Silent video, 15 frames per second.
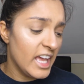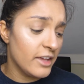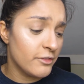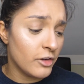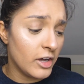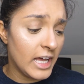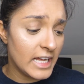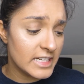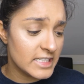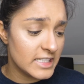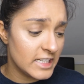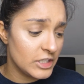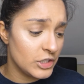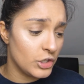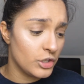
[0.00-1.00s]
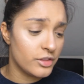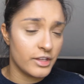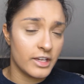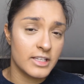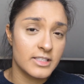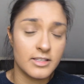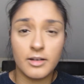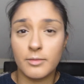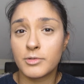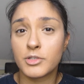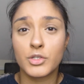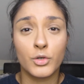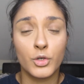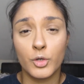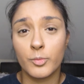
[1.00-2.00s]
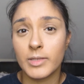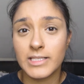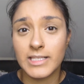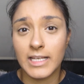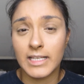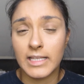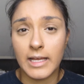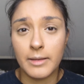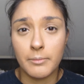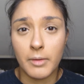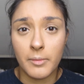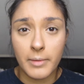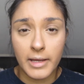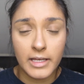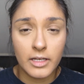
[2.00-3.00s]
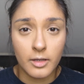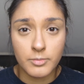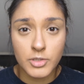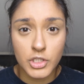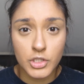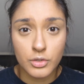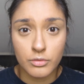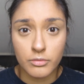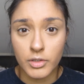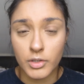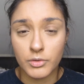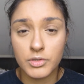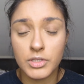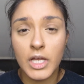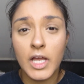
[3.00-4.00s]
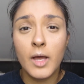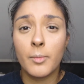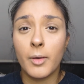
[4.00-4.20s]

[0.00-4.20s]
If I add any new things, then I'm sure you'll be seeing that in my makeup tutorials.